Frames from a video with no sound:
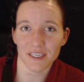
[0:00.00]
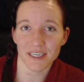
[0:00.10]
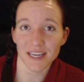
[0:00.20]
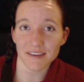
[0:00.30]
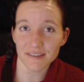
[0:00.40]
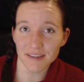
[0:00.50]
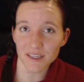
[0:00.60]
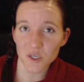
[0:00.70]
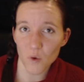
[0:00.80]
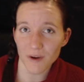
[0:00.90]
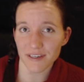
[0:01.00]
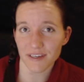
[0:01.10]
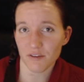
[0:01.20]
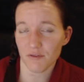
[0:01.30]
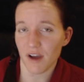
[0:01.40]
Today is day
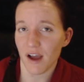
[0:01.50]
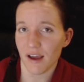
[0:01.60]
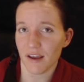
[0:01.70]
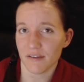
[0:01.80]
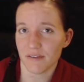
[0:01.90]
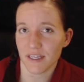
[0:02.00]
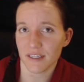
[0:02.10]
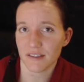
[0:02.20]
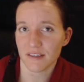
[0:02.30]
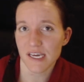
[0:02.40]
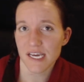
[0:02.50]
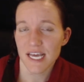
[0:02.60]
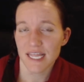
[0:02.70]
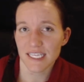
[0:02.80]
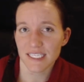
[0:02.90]
25. It's
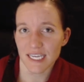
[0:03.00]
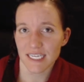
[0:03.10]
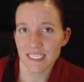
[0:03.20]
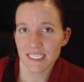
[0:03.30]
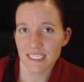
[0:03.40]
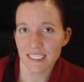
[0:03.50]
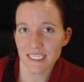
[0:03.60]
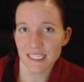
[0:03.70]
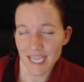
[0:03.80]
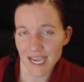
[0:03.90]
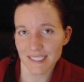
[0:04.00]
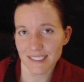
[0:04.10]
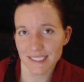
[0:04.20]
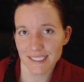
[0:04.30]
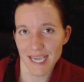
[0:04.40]
the second to
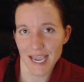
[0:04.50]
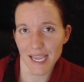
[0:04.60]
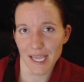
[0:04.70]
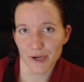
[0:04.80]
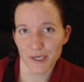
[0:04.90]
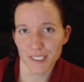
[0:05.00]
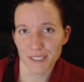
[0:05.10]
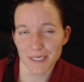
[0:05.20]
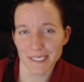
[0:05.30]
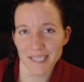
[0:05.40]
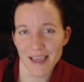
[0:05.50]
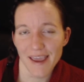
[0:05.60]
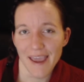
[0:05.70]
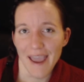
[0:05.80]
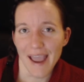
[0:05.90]
last day in our series.
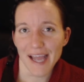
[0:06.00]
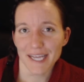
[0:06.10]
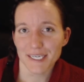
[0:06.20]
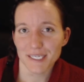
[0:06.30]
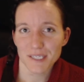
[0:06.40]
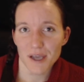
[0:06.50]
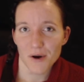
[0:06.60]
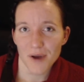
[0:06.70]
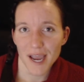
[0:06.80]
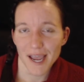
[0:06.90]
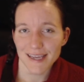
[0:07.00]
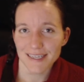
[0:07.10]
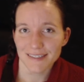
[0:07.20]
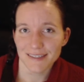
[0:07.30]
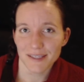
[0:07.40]
And so
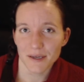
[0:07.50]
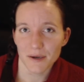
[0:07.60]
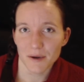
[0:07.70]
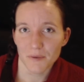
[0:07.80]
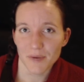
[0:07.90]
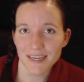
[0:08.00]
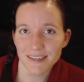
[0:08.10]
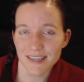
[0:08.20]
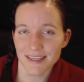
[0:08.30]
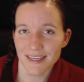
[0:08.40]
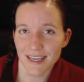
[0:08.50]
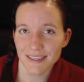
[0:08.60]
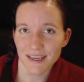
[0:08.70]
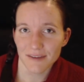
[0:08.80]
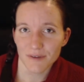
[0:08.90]
as the weeks and
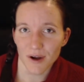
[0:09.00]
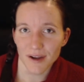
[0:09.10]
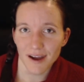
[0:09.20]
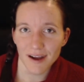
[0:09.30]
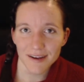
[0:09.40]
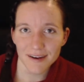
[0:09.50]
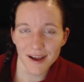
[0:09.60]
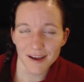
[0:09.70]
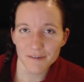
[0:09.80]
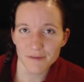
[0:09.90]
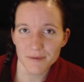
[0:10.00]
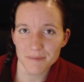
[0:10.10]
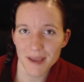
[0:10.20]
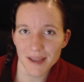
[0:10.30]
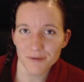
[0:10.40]
days have gone on,
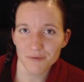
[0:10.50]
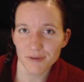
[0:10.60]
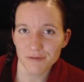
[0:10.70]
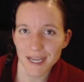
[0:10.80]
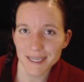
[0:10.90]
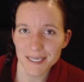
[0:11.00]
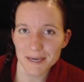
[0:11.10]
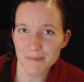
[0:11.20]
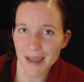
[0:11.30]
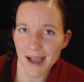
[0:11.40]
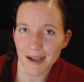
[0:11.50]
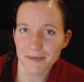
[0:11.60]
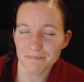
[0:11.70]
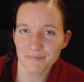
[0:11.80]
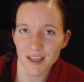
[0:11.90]
I've been reflecting
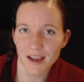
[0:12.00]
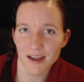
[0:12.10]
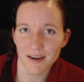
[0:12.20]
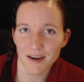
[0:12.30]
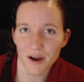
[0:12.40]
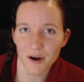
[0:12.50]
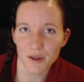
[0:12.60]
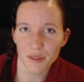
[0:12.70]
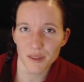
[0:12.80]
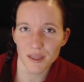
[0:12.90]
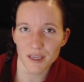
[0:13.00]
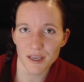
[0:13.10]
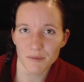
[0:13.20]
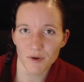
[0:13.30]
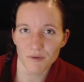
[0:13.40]
back on our
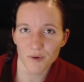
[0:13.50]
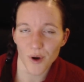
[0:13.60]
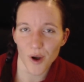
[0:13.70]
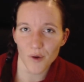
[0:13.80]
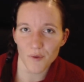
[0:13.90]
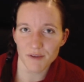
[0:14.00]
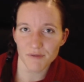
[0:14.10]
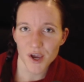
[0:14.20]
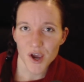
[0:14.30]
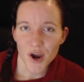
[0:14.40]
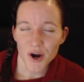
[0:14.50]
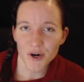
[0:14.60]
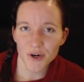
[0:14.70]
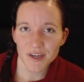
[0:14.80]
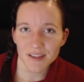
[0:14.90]
theme overall. We've
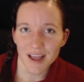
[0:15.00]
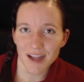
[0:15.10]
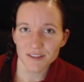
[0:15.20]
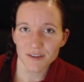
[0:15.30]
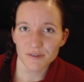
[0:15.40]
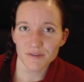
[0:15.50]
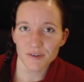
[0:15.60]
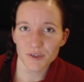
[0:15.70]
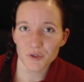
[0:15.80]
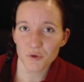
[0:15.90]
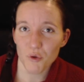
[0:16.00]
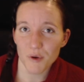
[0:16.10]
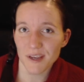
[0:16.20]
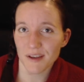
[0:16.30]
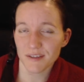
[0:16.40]
heard lots of
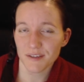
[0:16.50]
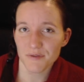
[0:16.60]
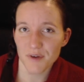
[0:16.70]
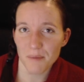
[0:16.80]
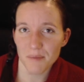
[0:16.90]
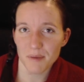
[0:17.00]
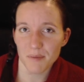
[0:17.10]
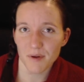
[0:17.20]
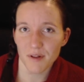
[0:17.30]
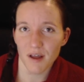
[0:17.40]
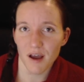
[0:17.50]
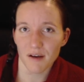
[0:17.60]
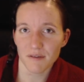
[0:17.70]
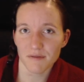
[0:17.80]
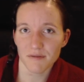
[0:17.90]
stories from people
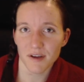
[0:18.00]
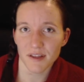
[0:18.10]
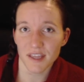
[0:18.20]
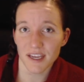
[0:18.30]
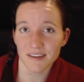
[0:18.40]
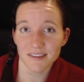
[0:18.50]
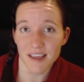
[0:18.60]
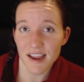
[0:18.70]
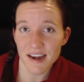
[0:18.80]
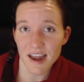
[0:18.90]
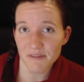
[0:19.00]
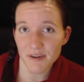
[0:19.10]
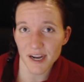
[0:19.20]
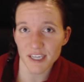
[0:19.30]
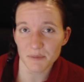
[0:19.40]
of things they
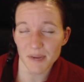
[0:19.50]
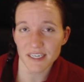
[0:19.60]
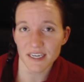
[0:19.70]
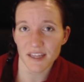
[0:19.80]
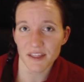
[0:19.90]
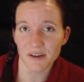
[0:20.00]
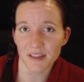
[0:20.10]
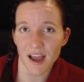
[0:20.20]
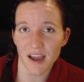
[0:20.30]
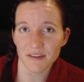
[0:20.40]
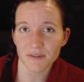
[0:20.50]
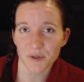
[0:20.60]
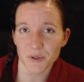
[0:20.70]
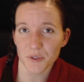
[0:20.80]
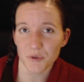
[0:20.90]
never expected in their lives,
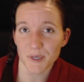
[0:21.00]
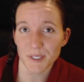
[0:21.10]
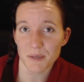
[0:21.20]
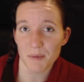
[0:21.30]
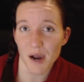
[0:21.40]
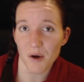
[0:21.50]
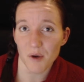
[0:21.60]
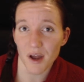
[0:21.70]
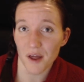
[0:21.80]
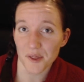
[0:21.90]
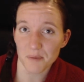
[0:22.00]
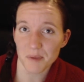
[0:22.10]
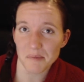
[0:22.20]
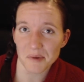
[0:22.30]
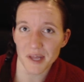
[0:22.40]
or stories about what other
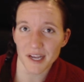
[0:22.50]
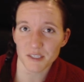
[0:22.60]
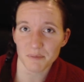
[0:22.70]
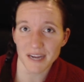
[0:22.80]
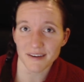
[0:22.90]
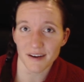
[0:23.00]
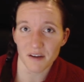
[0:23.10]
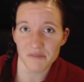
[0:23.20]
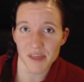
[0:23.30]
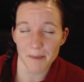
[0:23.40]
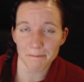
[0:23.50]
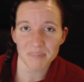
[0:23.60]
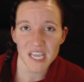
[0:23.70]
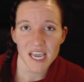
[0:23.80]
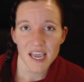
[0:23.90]
people expected of them.
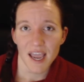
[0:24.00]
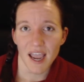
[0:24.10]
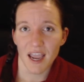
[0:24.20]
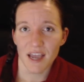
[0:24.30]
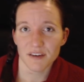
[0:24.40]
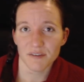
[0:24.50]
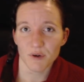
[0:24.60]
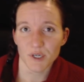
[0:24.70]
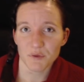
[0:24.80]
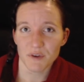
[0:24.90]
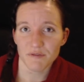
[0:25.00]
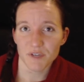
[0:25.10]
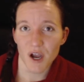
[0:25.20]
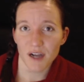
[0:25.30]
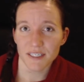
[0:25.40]
And of course, we've
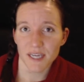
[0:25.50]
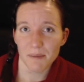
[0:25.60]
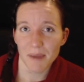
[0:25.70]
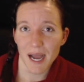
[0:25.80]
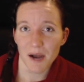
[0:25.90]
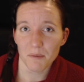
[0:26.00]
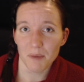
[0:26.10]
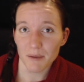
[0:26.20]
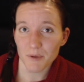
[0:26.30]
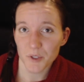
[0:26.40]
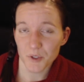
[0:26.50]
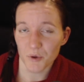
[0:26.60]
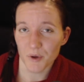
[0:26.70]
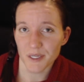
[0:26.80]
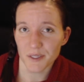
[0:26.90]
talked about Bible
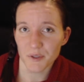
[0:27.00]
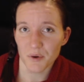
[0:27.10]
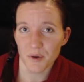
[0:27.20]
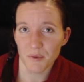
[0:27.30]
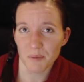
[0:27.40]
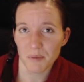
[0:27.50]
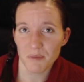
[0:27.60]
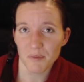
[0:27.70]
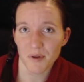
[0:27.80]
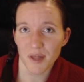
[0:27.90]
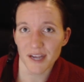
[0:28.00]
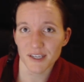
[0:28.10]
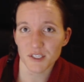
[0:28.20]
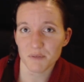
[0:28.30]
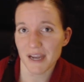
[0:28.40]
stories or what people
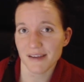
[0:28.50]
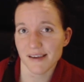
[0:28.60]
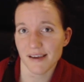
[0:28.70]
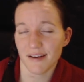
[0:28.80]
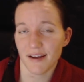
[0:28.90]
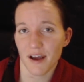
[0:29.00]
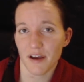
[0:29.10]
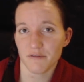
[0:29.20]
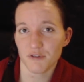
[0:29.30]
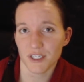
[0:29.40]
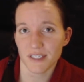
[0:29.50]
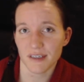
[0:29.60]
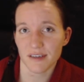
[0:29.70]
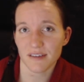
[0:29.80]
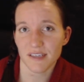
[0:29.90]
expected of
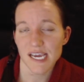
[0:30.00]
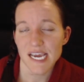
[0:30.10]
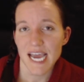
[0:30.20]
Jesus.